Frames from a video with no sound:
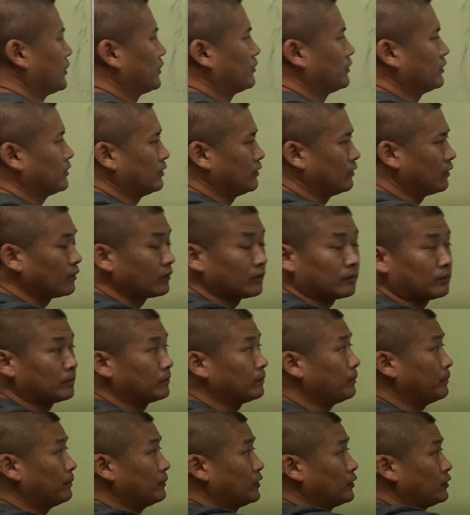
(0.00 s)
on the
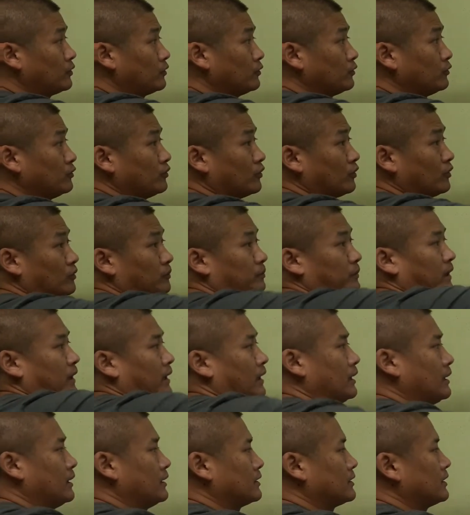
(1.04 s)
two
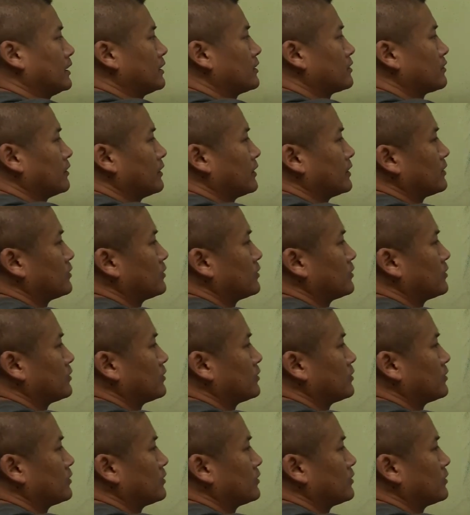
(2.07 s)
non-parallel sides. So let's